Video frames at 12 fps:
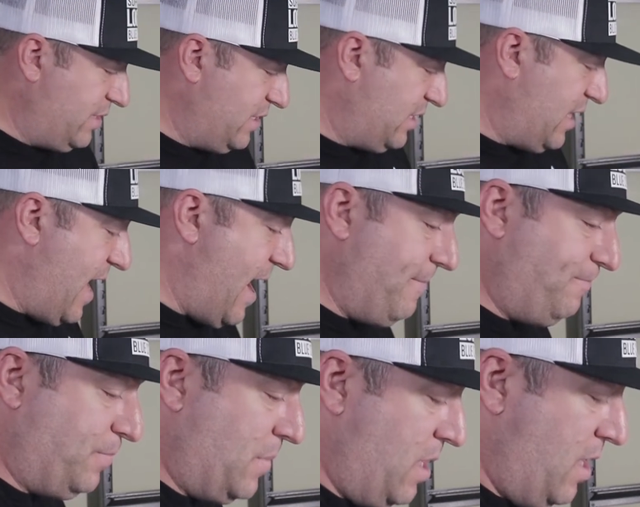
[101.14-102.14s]
this hat.
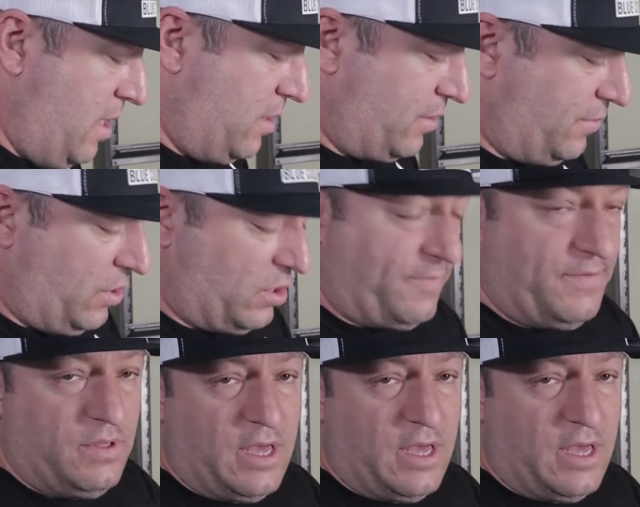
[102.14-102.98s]
So those of you